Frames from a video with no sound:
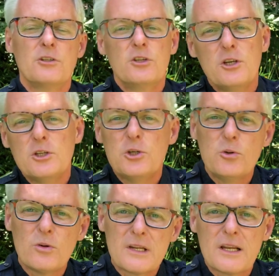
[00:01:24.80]
Do you
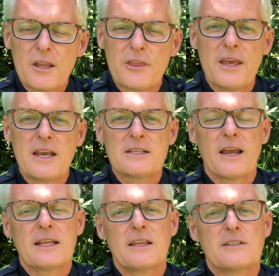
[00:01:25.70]
do little things
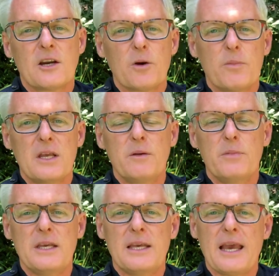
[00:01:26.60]
like this
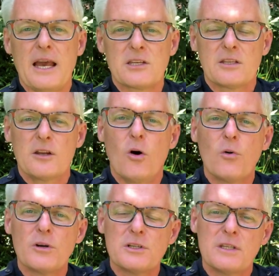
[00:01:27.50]
Airbnb guest and
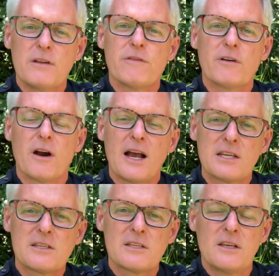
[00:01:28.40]
owners did for
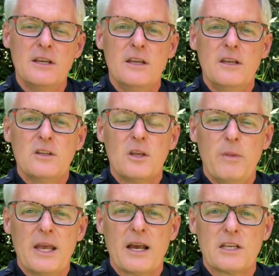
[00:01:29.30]
us to
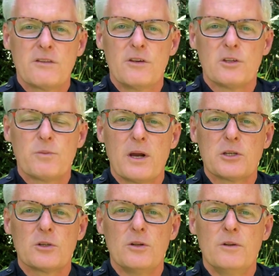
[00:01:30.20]
make us feel
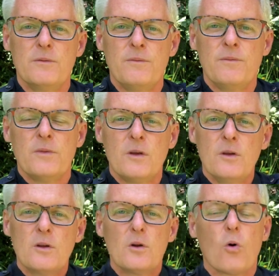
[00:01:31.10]
special?
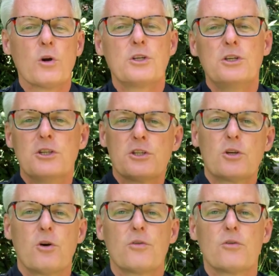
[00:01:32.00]
Or do you just
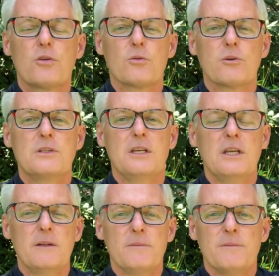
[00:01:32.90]
go through the
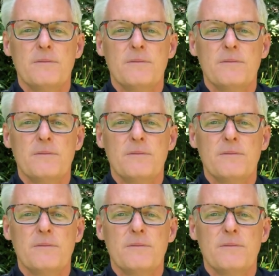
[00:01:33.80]
routine?